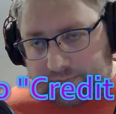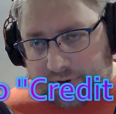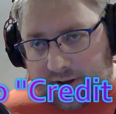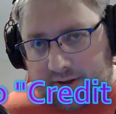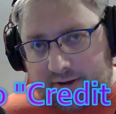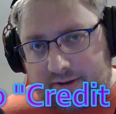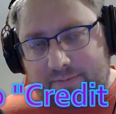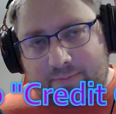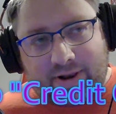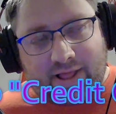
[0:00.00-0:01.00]
uh,
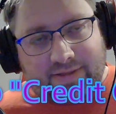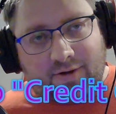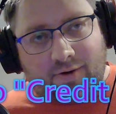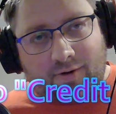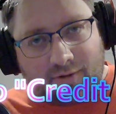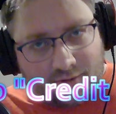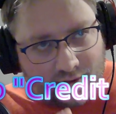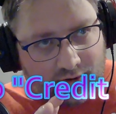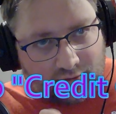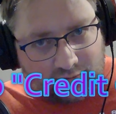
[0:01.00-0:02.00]
what I like to call
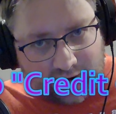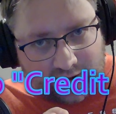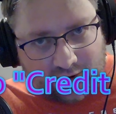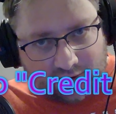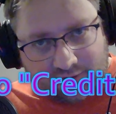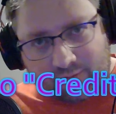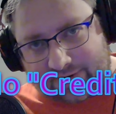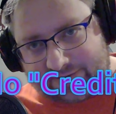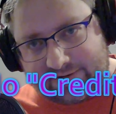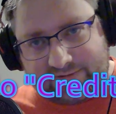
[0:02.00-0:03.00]
credit card
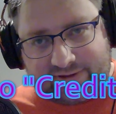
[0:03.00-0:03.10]
questions.